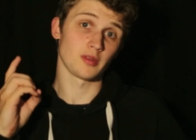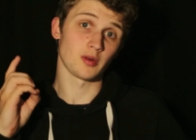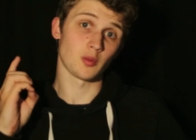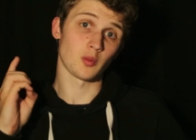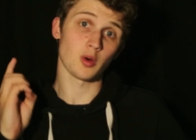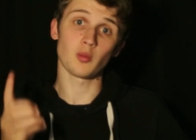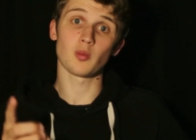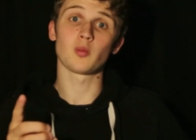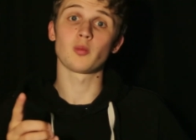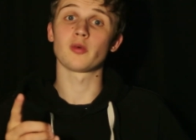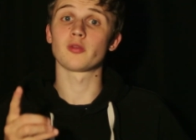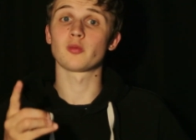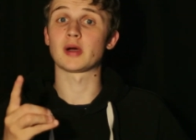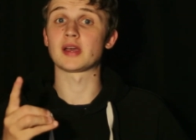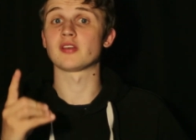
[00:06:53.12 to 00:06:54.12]
one
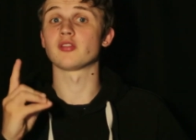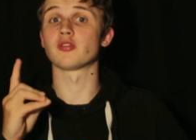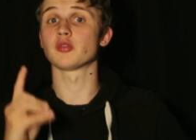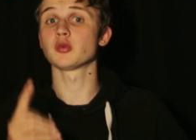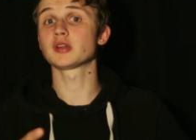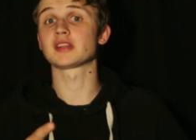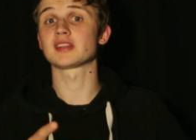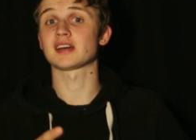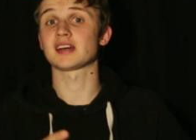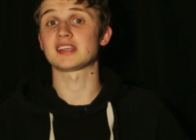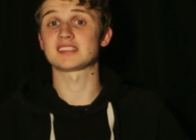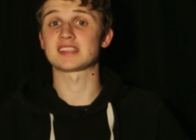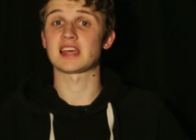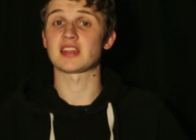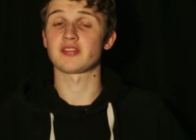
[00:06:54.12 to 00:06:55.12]
way of avoiding that
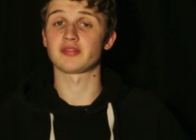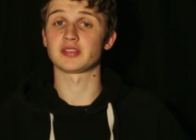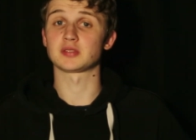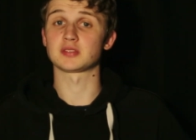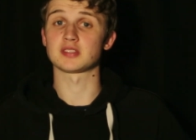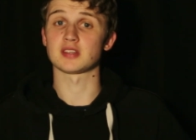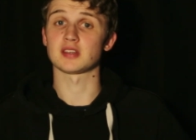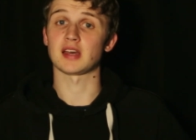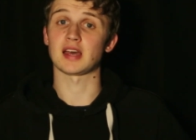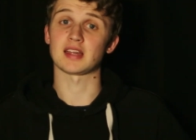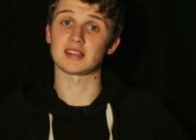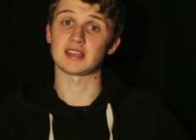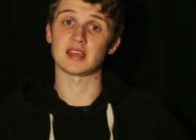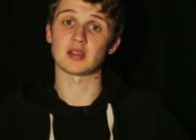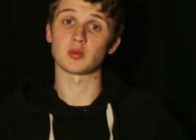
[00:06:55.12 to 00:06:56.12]
is getting a filter
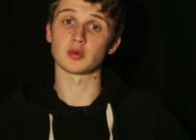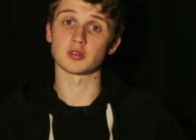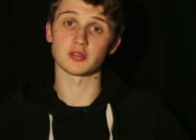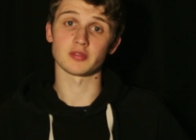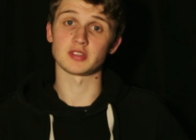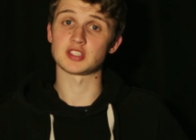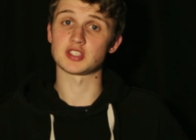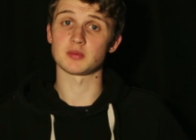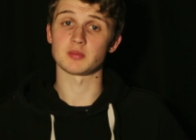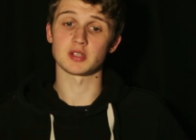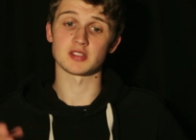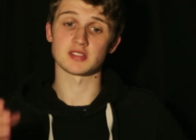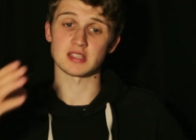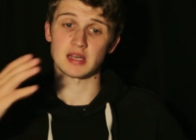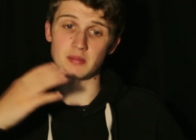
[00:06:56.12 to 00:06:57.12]
and getting a water feature
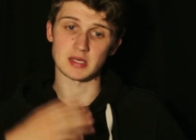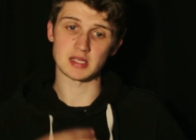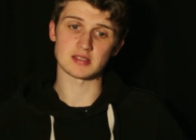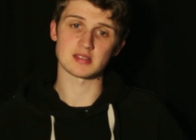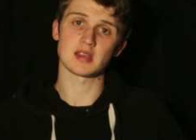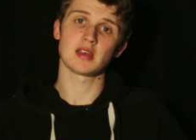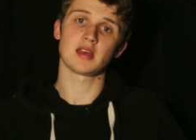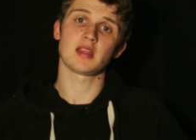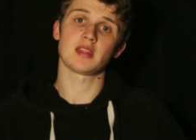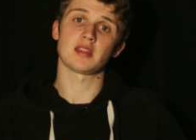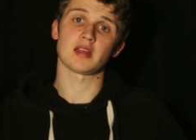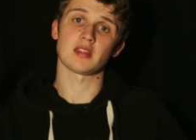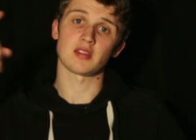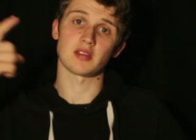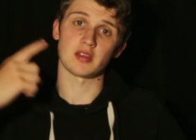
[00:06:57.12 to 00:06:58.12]
because that means
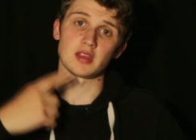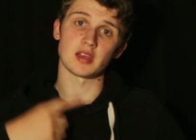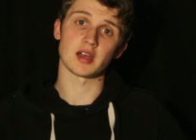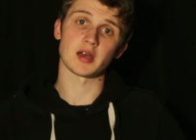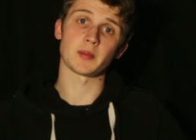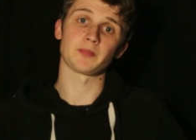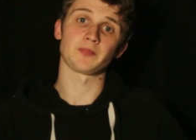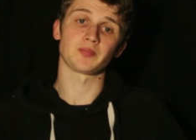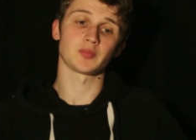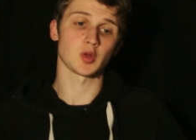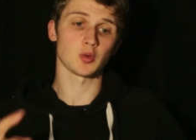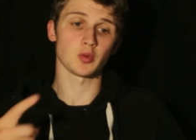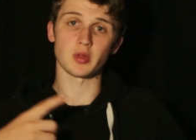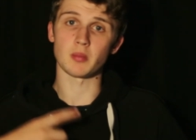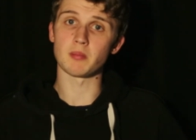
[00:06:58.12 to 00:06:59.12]
that the um,
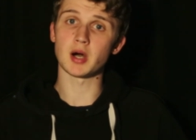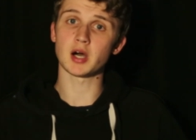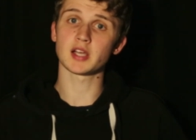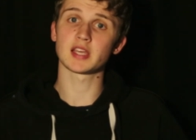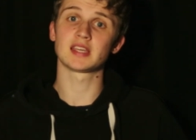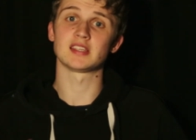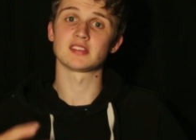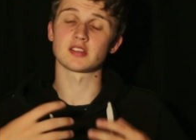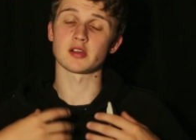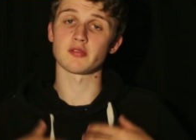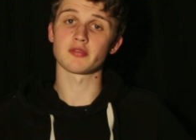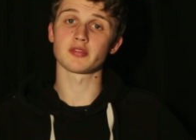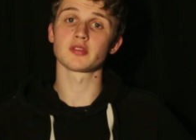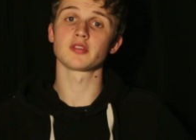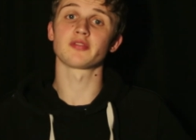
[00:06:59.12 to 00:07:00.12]
all the muck is going
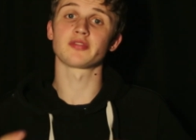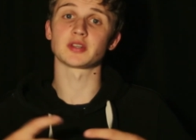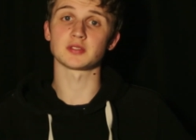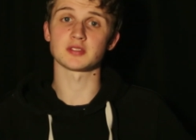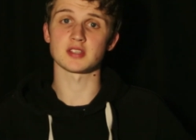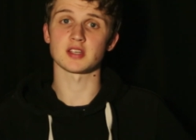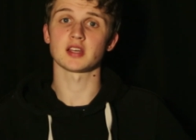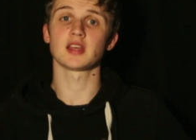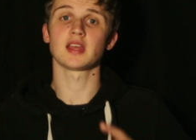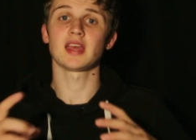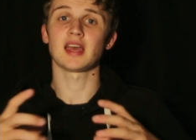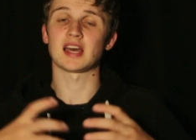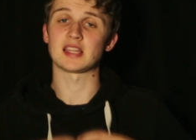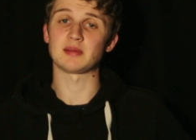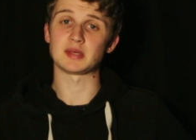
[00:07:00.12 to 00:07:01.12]
through the filter
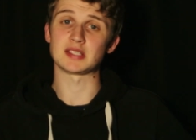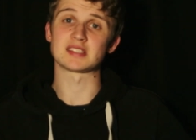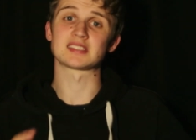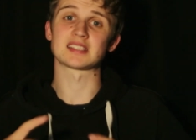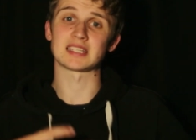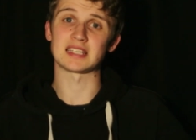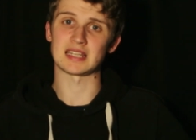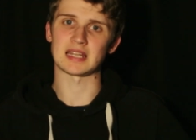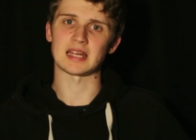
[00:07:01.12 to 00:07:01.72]
and it means it's cleaning